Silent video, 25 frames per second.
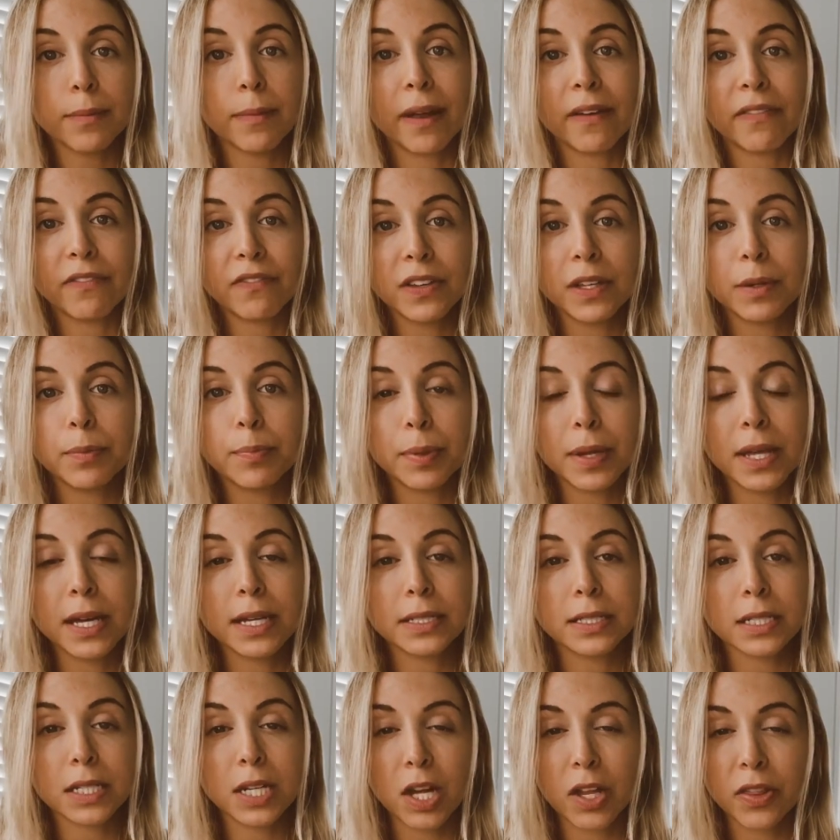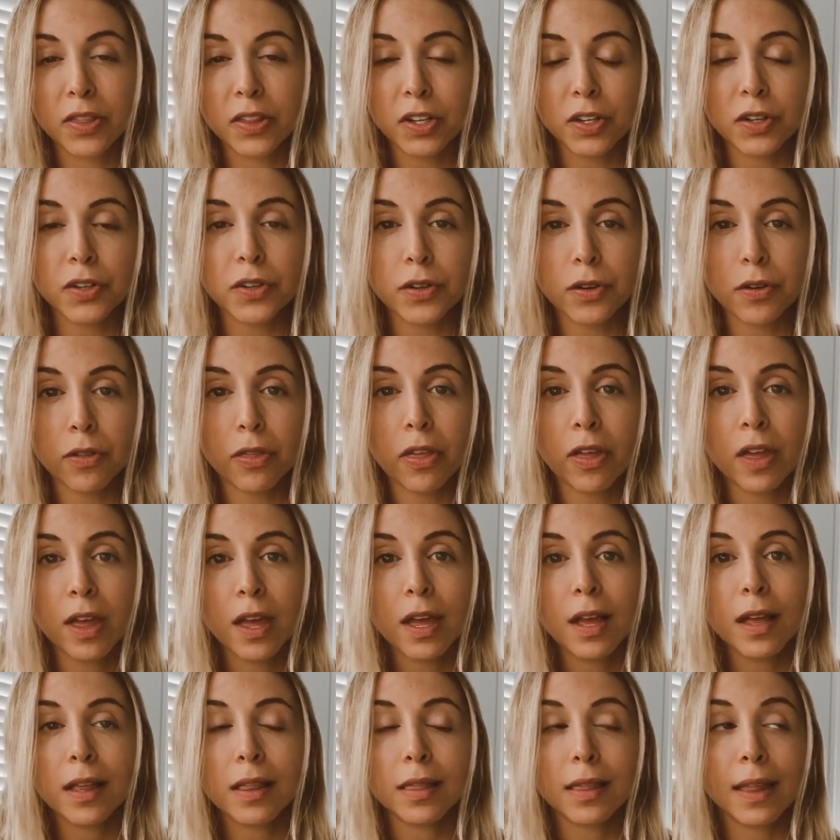my feet planted on the earth,
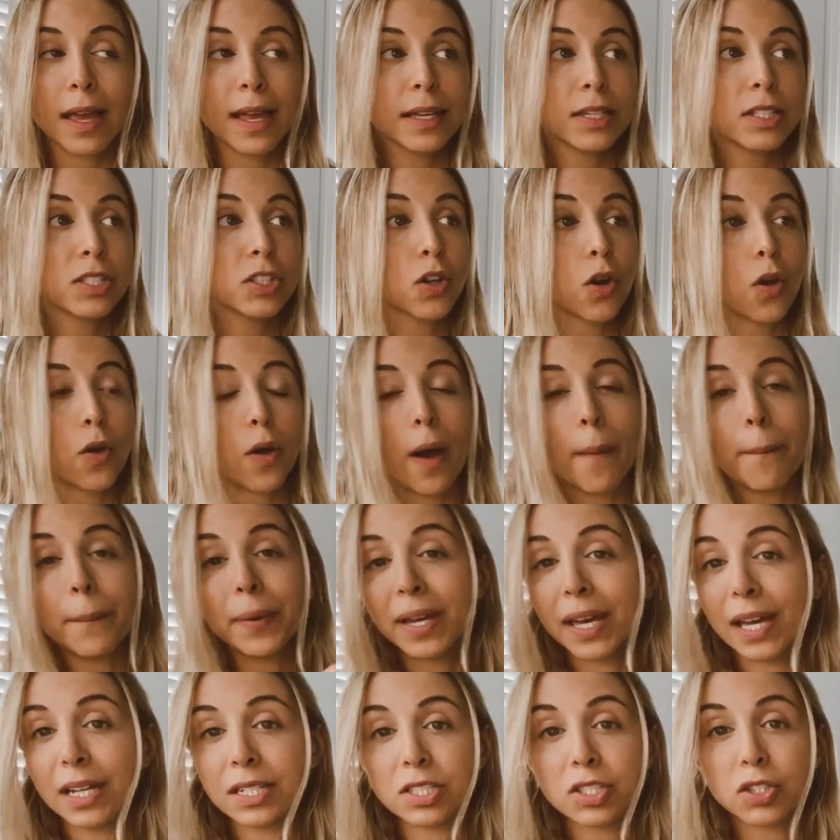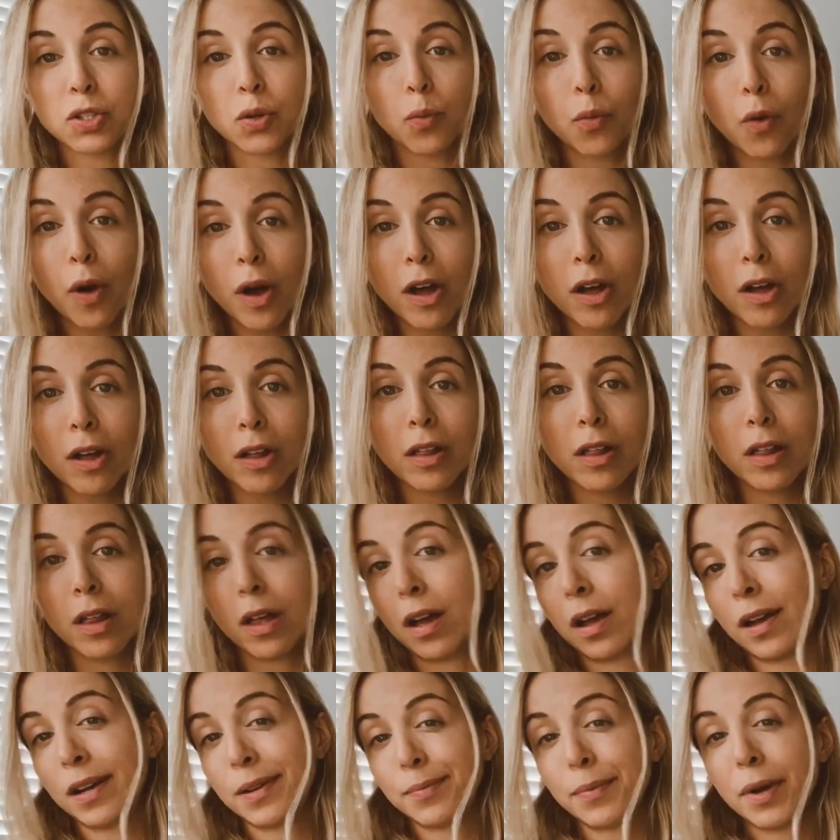legs go up against the wall,
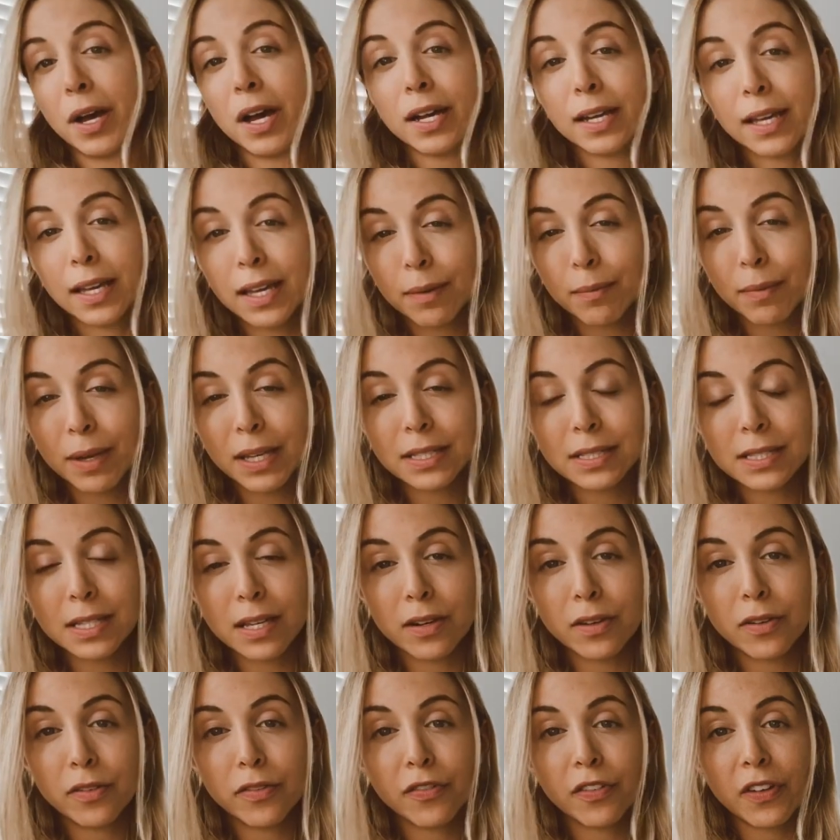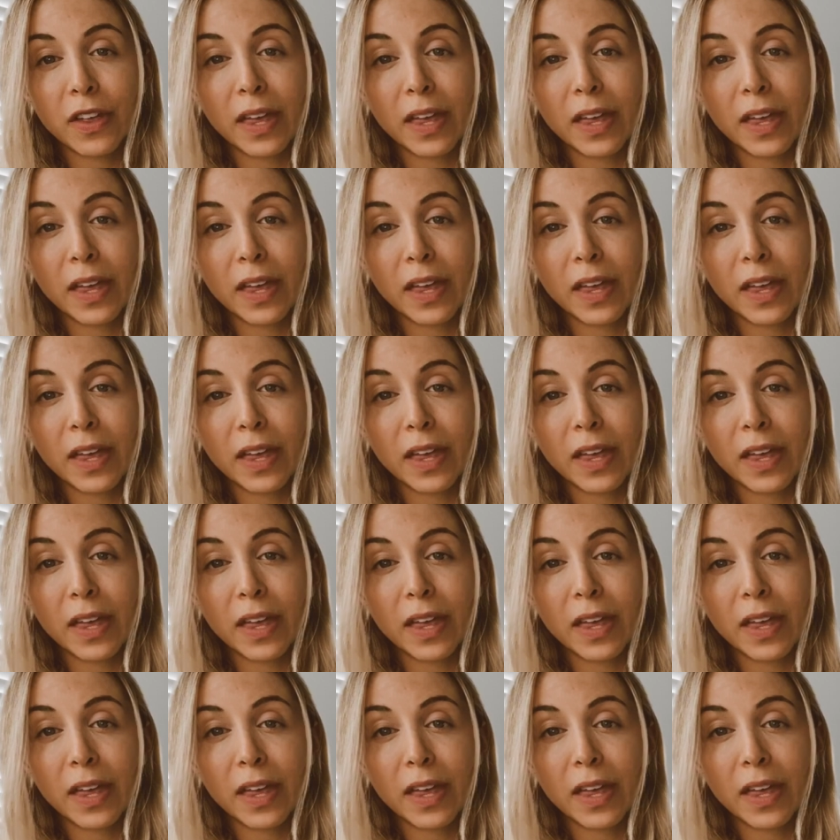hugging myself.